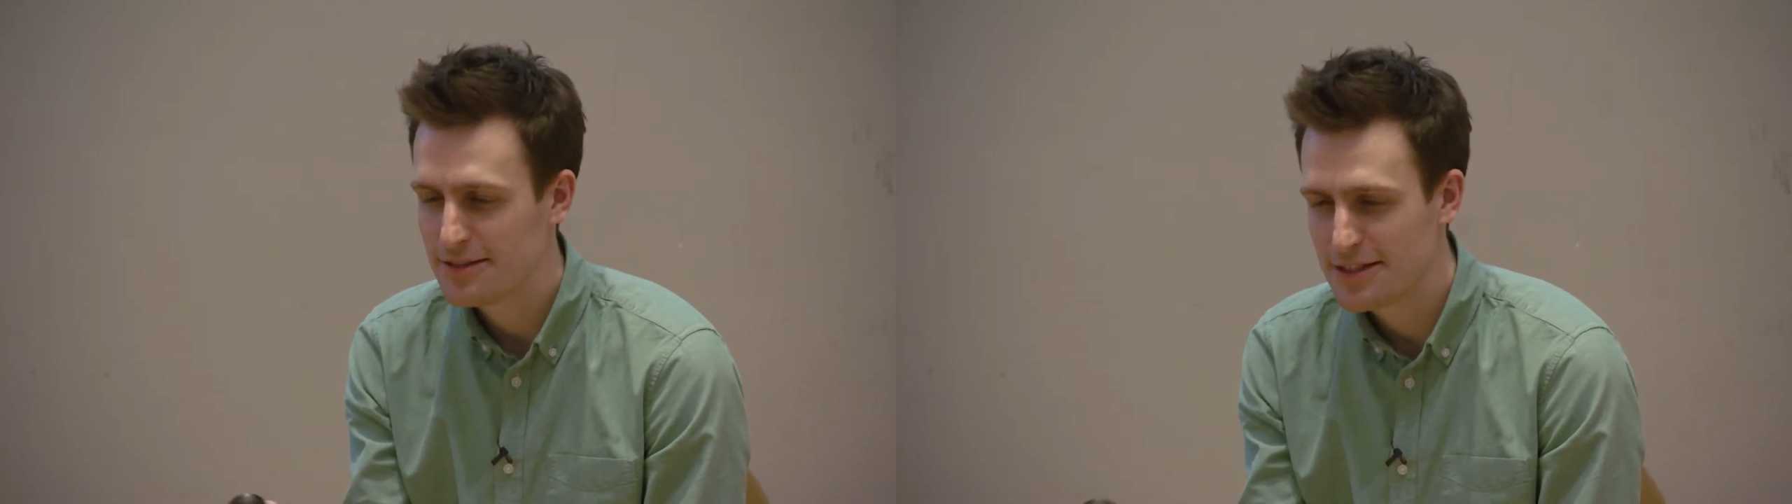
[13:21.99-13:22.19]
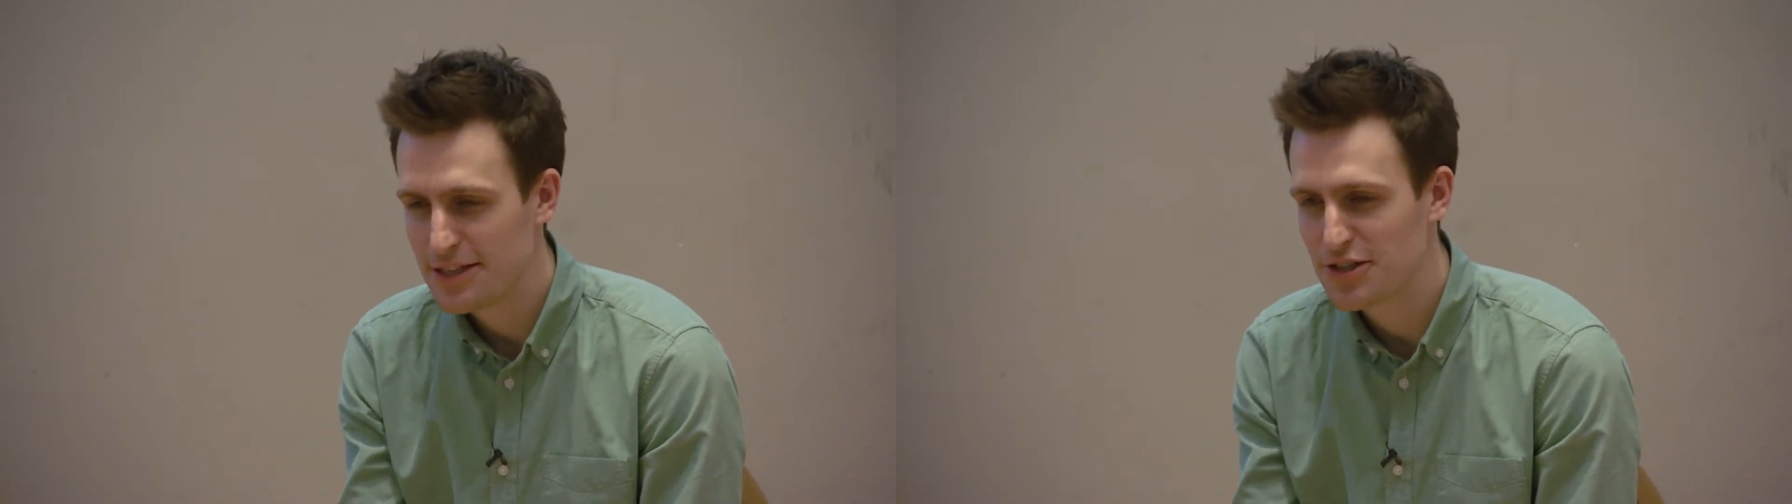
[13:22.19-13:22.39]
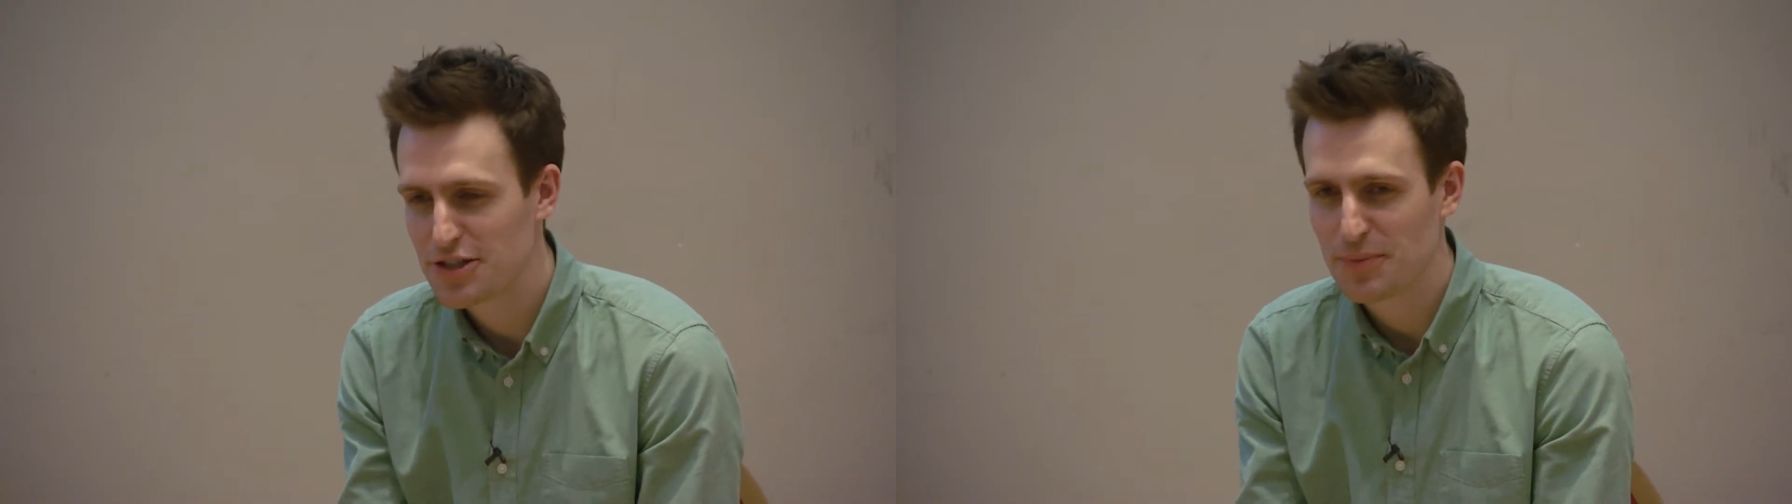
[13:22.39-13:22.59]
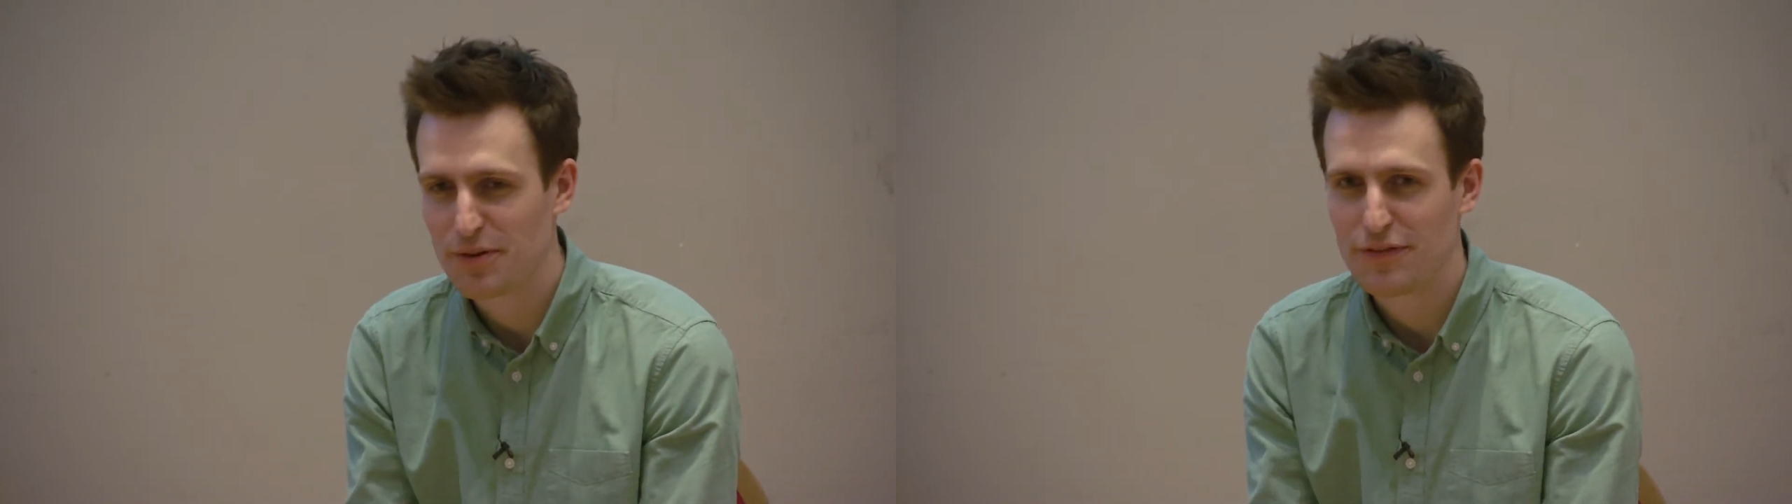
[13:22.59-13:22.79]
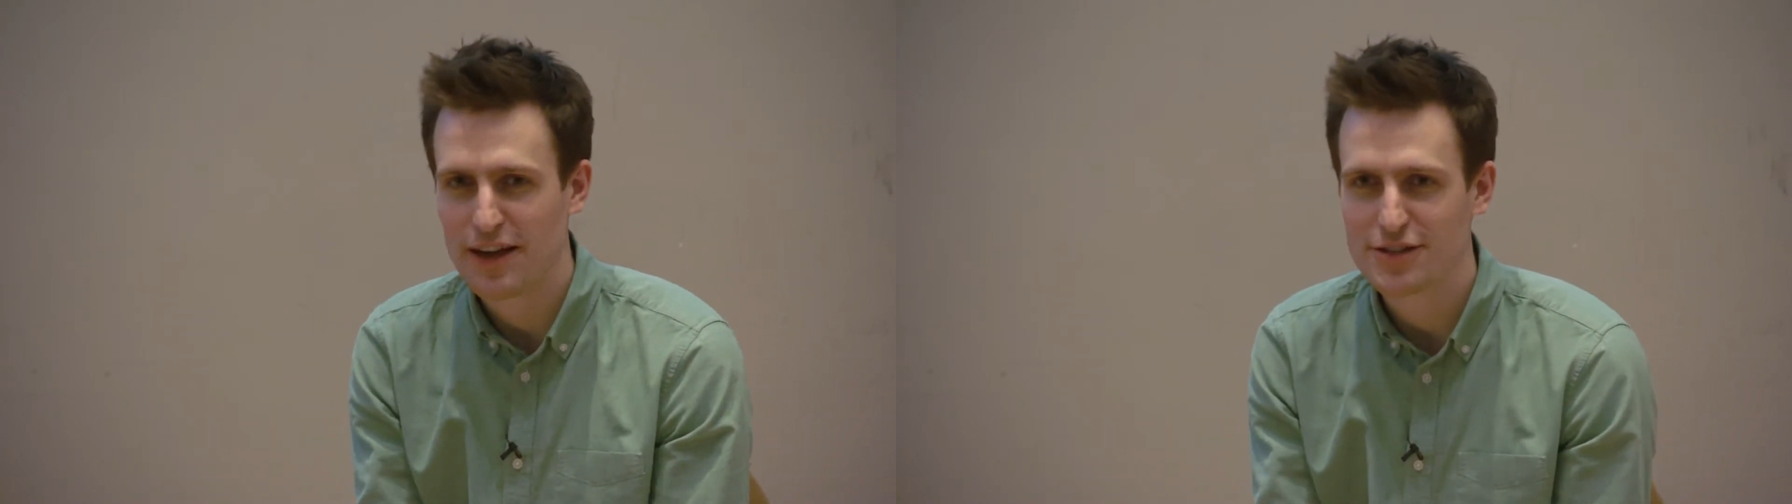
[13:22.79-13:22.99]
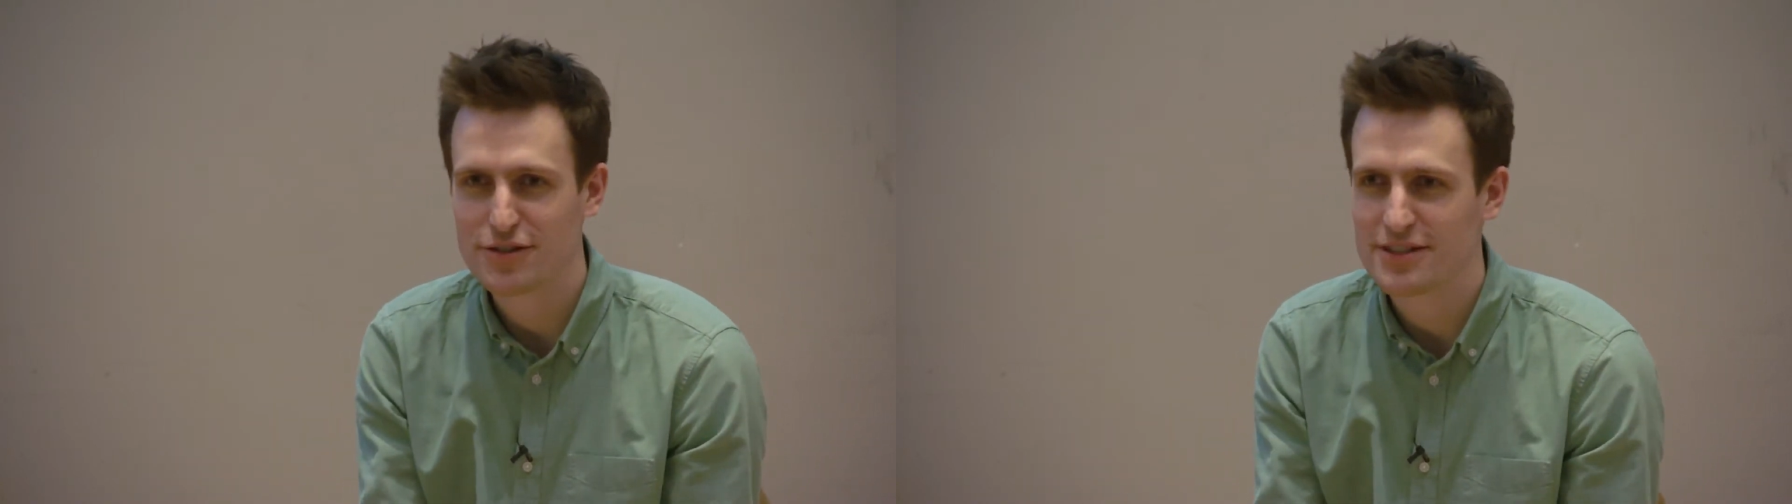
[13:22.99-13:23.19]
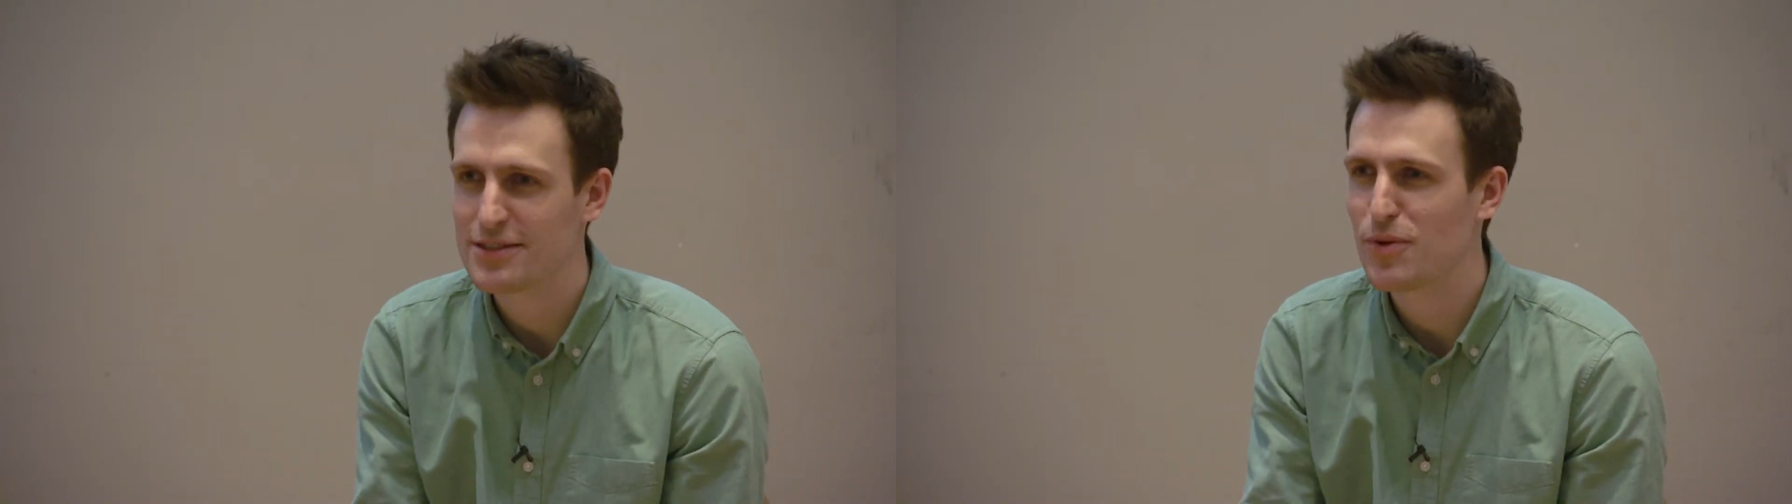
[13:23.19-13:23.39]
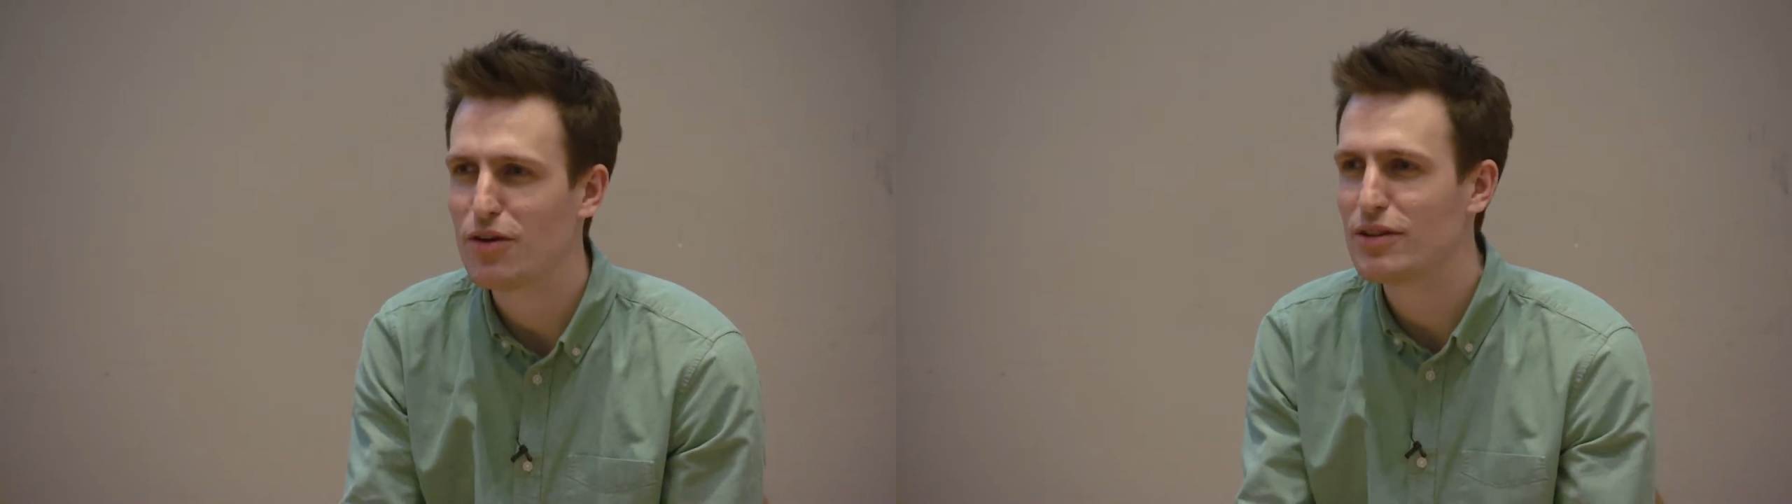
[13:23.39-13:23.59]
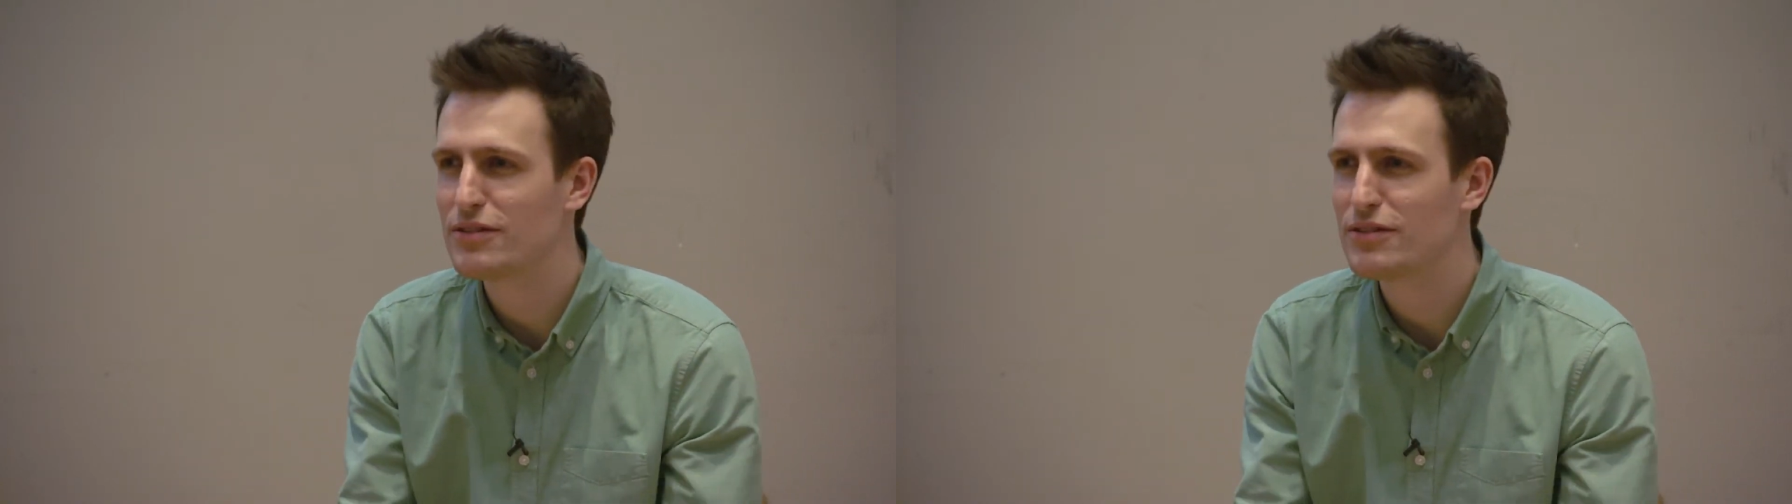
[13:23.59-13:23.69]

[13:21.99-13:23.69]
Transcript: teachers or professionals is that we all